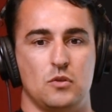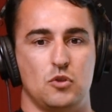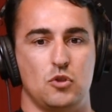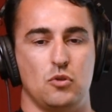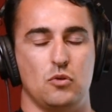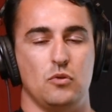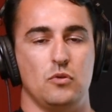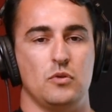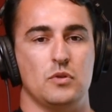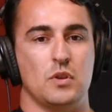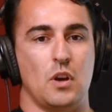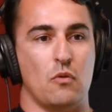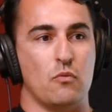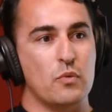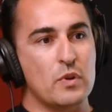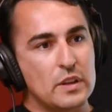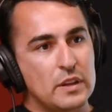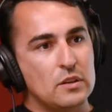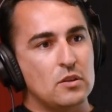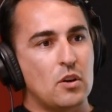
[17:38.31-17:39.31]
choose a
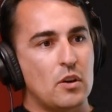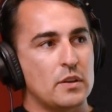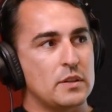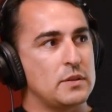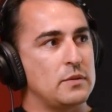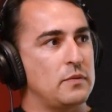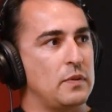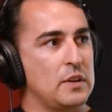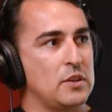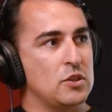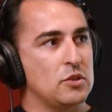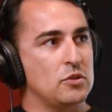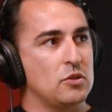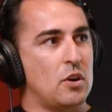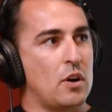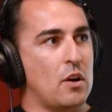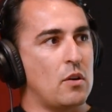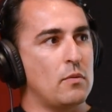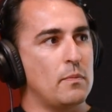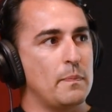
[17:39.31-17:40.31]
really nice feature
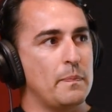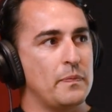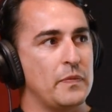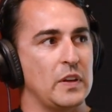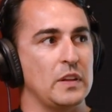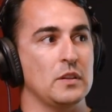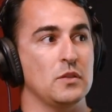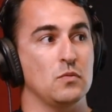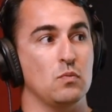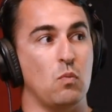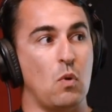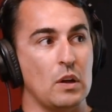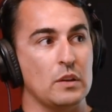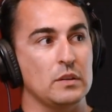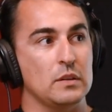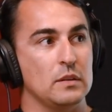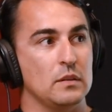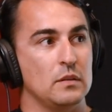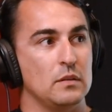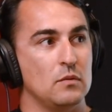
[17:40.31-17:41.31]
tile that is
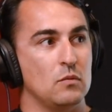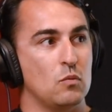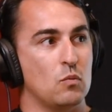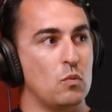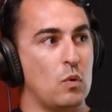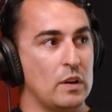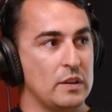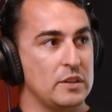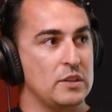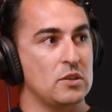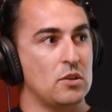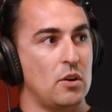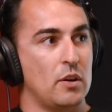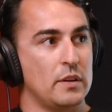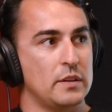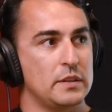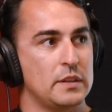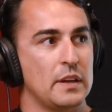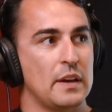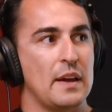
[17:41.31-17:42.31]
one
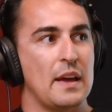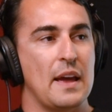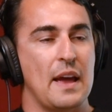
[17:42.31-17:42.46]
size,